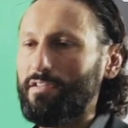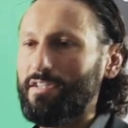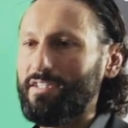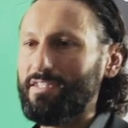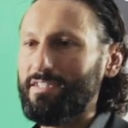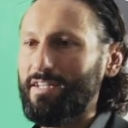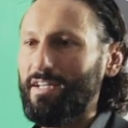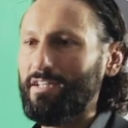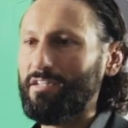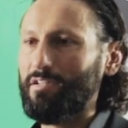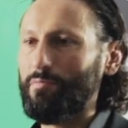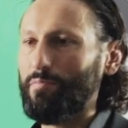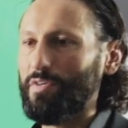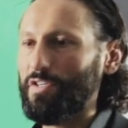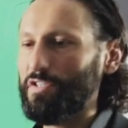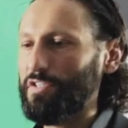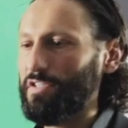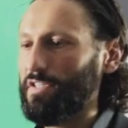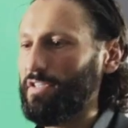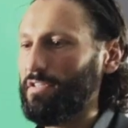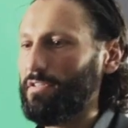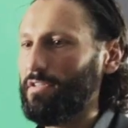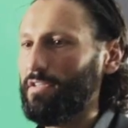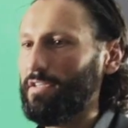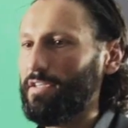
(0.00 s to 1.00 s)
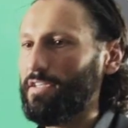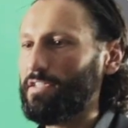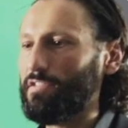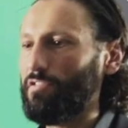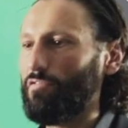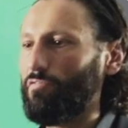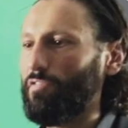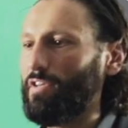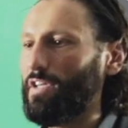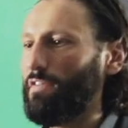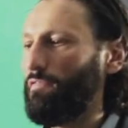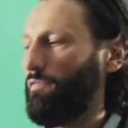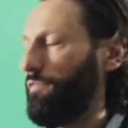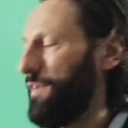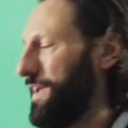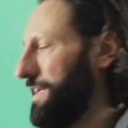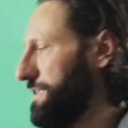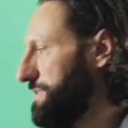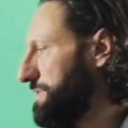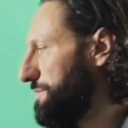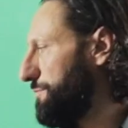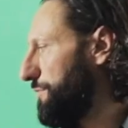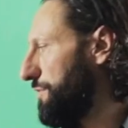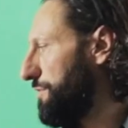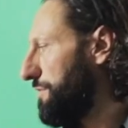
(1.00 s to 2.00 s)
the standard machine, is already
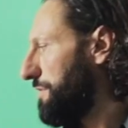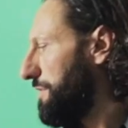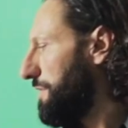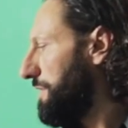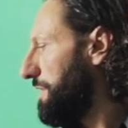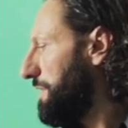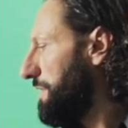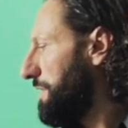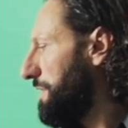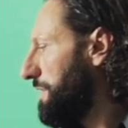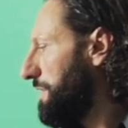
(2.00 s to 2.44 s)
flexible.